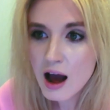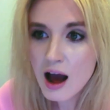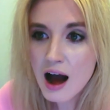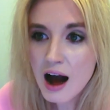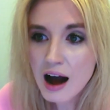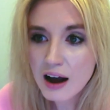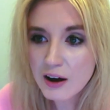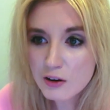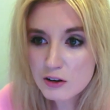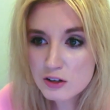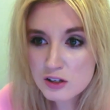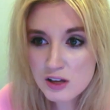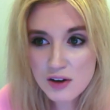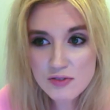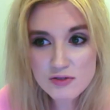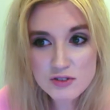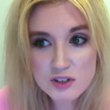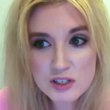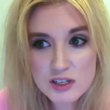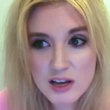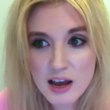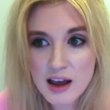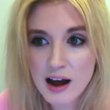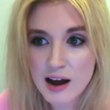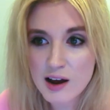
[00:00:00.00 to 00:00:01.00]
I also have to
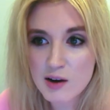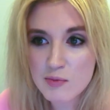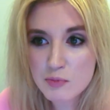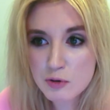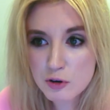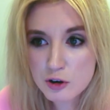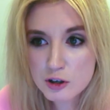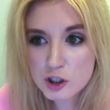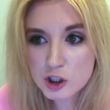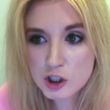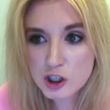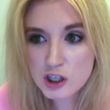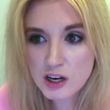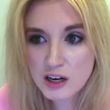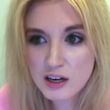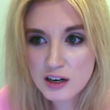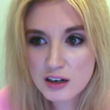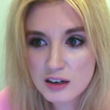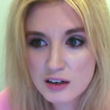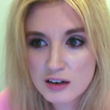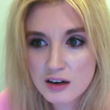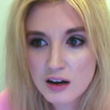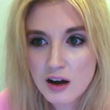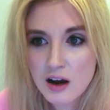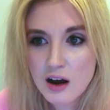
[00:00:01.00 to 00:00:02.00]
say, I
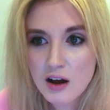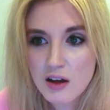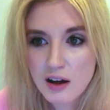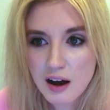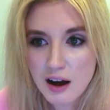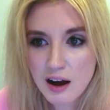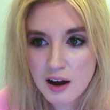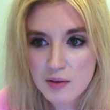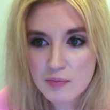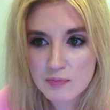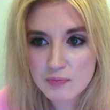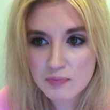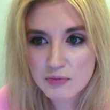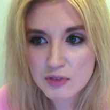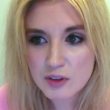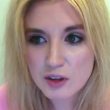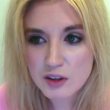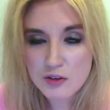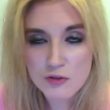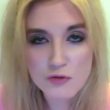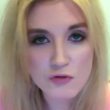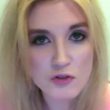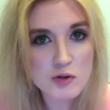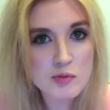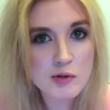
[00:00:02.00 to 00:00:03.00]
appreciated that the
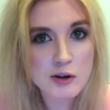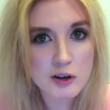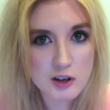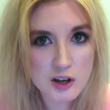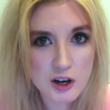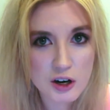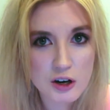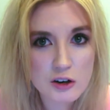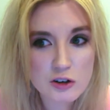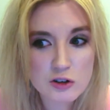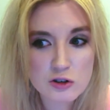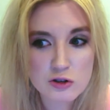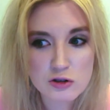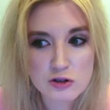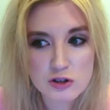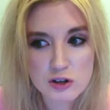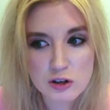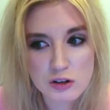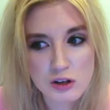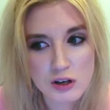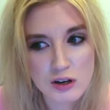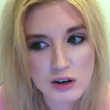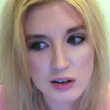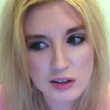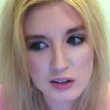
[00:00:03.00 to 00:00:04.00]
female characters look
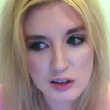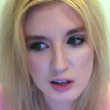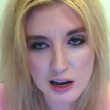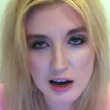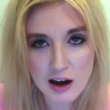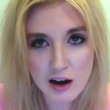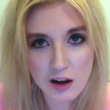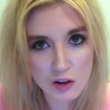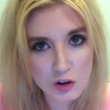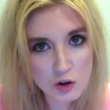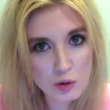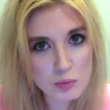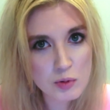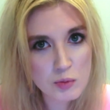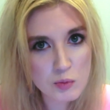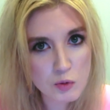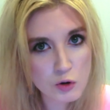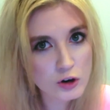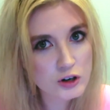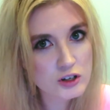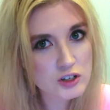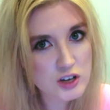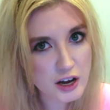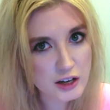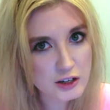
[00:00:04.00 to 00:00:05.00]
like they got a little bit more
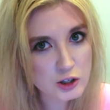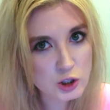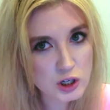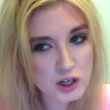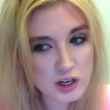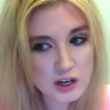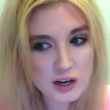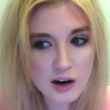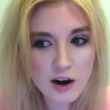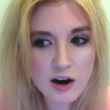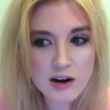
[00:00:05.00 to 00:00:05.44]
attention here,